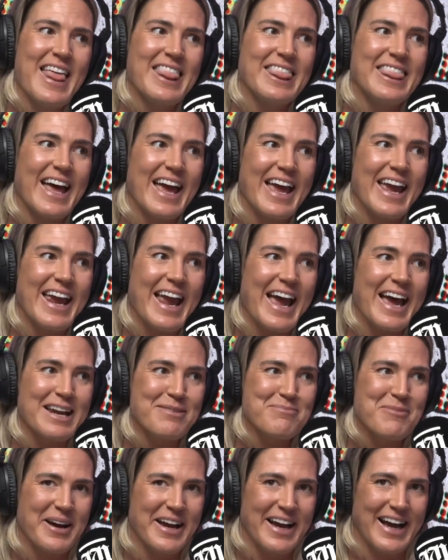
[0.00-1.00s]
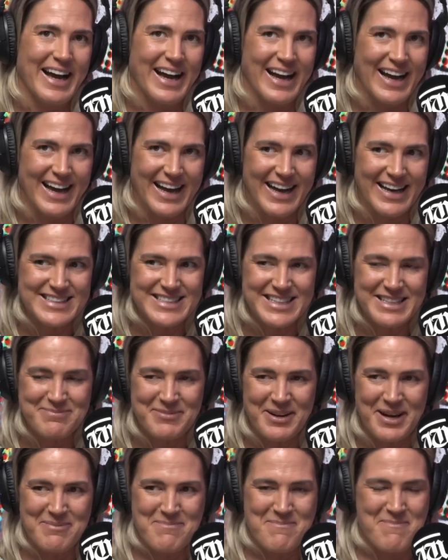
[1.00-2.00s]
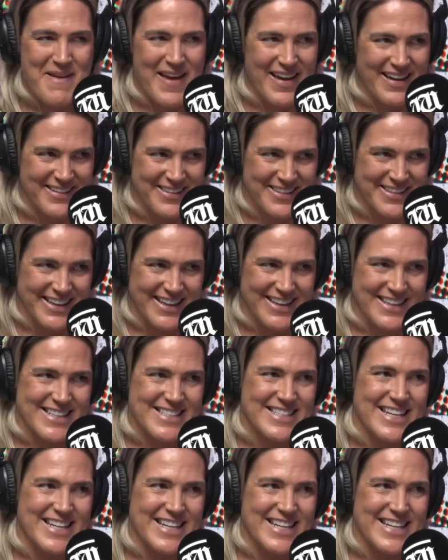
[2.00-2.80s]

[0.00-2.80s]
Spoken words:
they had my heart in my mouth the other